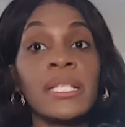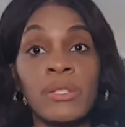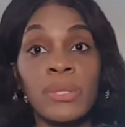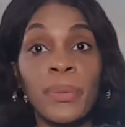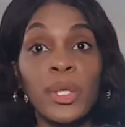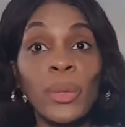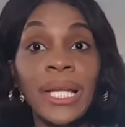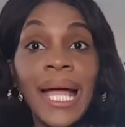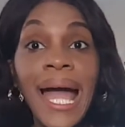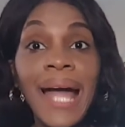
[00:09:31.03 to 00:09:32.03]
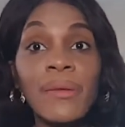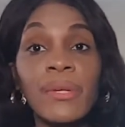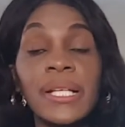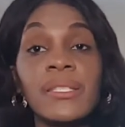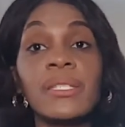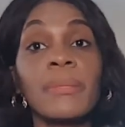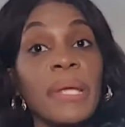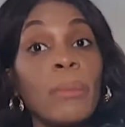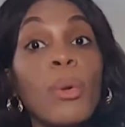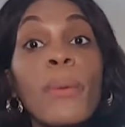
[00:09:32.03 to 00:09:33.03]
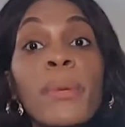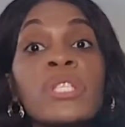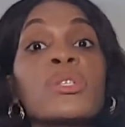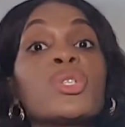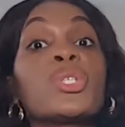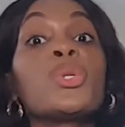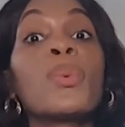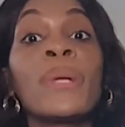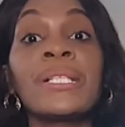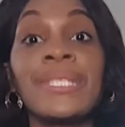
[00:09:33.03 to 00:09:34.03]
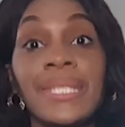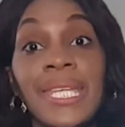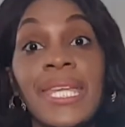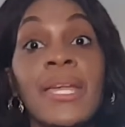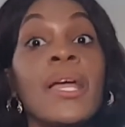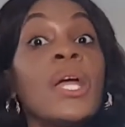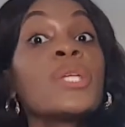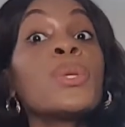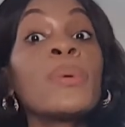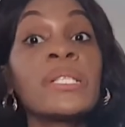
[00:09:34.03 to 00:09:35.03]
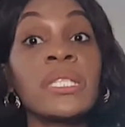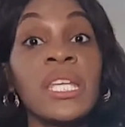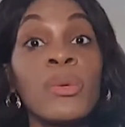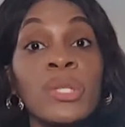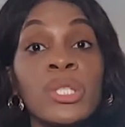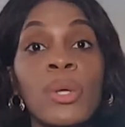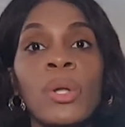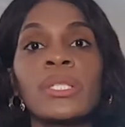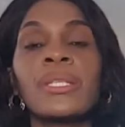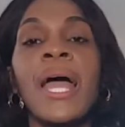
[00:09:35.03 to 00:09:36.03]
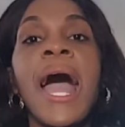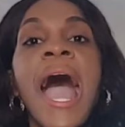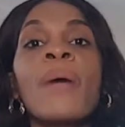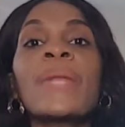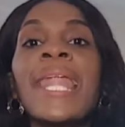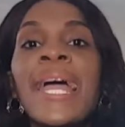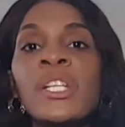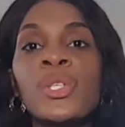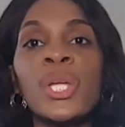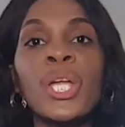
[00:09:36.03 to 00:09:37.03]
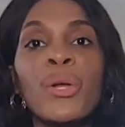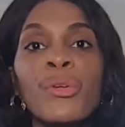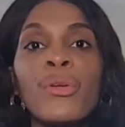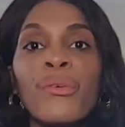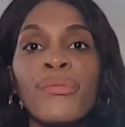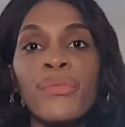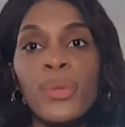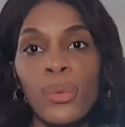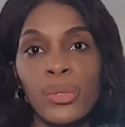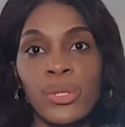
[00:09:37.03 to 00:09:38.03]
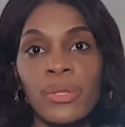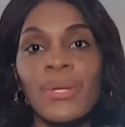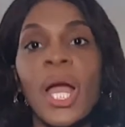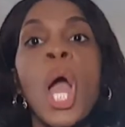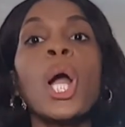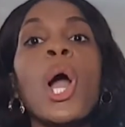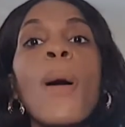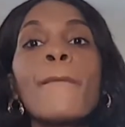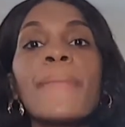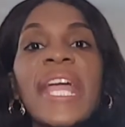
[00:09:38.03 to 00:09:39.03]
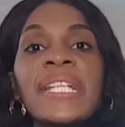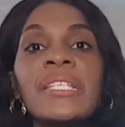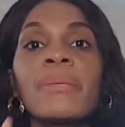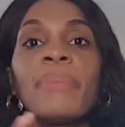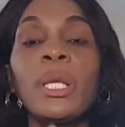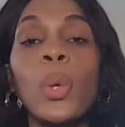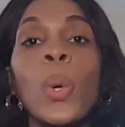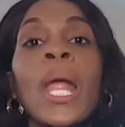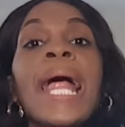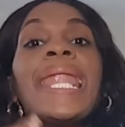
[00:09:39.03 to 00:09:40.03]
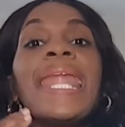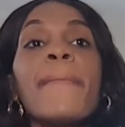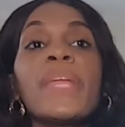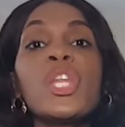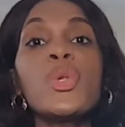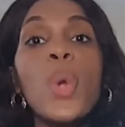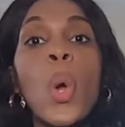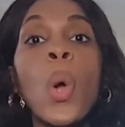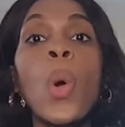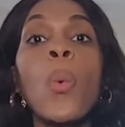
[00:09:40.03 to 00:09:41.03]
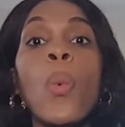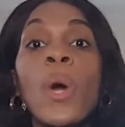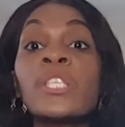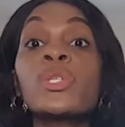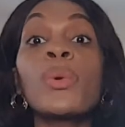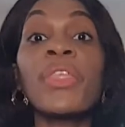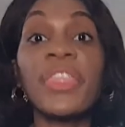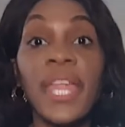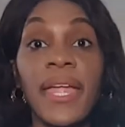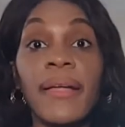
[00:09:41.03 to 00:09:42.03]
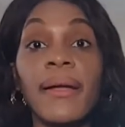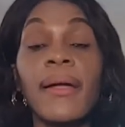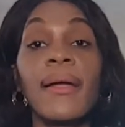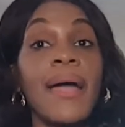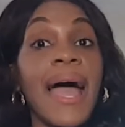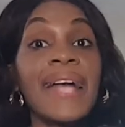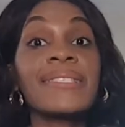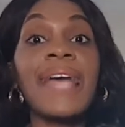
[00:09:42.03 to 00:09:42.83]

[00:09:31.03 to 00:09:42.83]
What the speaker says: spread out the calories, build more muscles, you will see results. I would like to hear your views. Comment below. Let me know what you think, as